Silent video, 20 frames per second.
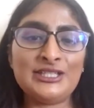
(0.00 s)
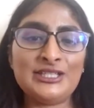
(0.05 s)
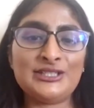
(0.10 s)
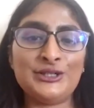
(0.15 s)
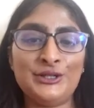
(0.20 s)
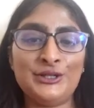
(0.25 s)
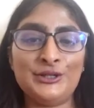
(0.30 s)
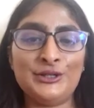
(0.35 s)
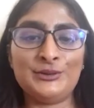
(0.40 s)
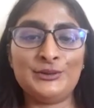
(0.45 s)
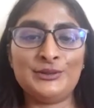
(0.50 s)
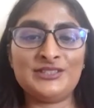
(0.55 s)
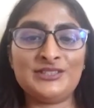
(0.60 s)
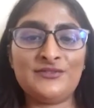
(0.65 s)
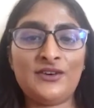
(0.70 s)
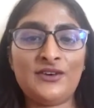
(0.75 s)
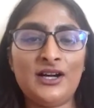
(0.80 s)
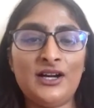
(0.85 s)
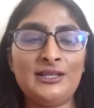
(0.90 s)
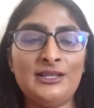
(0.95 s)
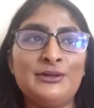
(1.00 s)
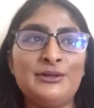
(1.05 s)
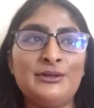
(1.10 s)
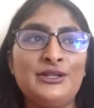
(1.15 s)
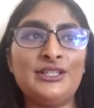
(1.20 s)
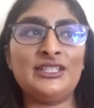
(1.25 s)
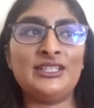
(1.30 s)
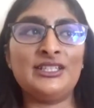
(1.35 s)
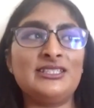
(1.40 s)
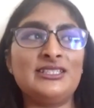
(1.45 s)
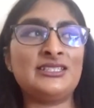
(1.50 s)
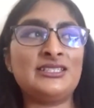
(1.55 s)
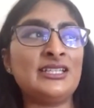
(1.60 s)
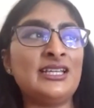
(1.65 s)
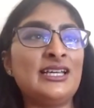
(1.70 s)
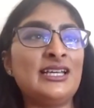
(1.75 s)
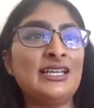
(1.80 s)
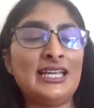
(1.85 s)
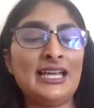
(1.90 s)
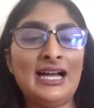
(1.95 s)
So it was fun because
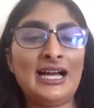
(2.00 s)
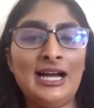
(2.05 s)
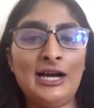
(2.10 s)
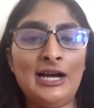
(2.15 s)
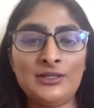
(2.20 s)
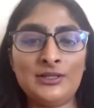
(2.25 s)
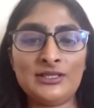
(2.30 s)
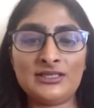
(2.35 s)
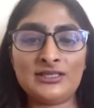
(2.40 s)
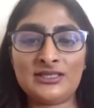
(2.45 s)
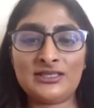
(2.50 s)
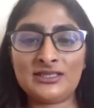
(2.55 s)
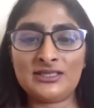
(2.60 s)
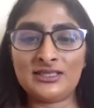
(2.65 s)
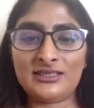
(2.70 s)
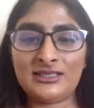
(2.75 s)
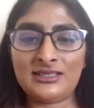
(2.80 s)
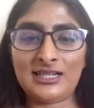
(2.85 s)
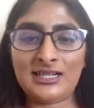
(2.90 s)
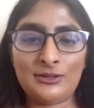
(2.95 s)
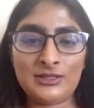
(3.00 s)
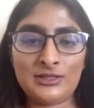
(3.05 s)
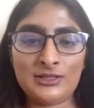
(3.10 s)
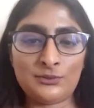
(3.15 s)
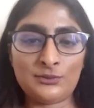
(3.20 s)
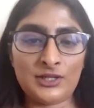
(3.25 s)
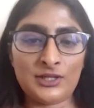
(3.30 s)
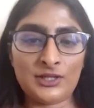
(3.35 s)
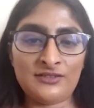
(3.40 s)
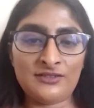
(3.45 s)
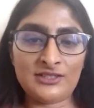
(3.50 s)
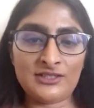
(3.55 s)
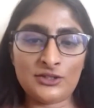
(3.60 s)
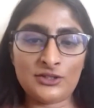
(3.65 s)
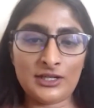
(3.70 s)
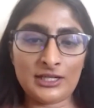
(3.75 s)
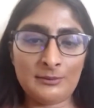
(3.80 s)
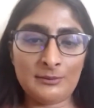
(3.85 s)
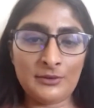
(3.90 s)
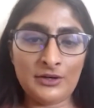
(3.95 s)
I was I was one of the
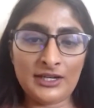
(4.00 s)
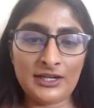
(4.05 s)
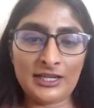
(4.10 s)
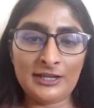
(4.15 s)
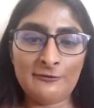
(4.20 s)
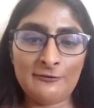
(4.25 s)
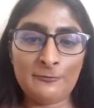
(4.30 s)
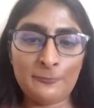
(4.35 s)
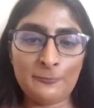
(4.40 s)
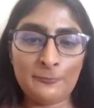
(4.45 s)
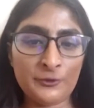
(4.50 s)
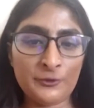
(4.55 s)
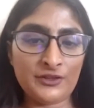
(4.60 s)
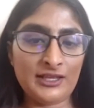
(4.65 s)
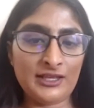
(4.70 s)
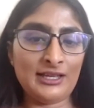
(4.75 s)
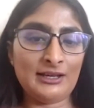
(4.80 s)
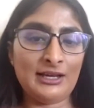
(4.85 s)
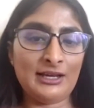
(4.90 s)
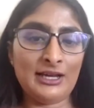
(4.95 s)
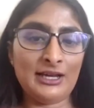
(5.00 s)
target market for the